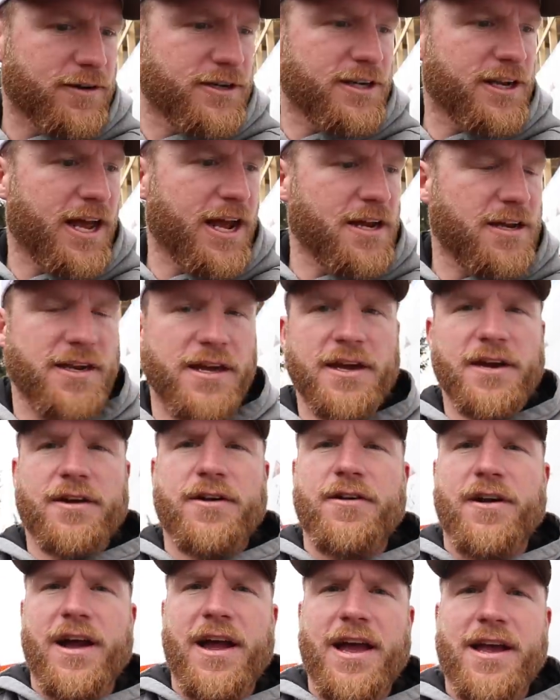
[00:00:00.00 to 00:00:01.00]
Good idea,
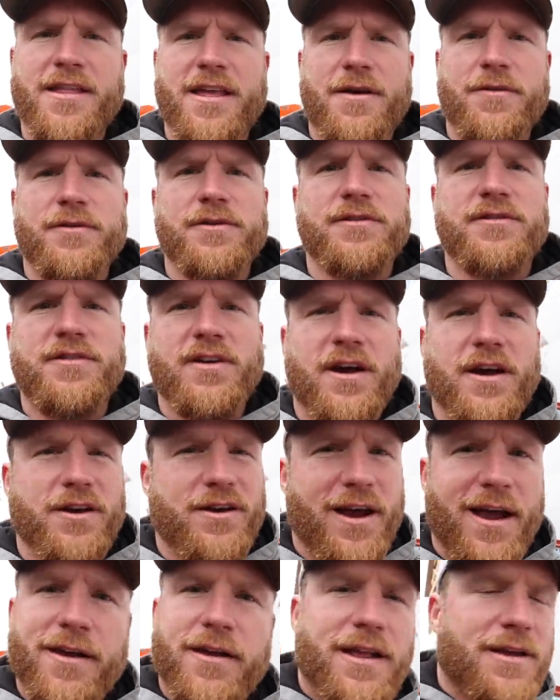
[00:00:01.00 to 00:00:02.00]
Greg. That was uh,
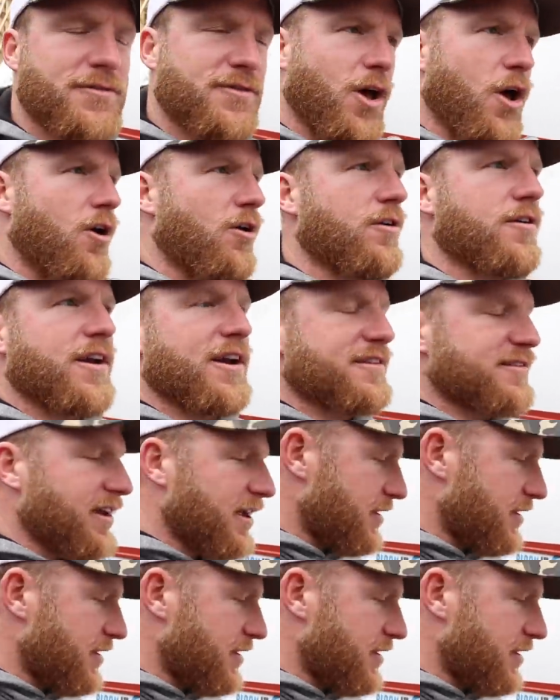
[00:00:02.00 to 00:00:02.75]
Greg. That was all Greg's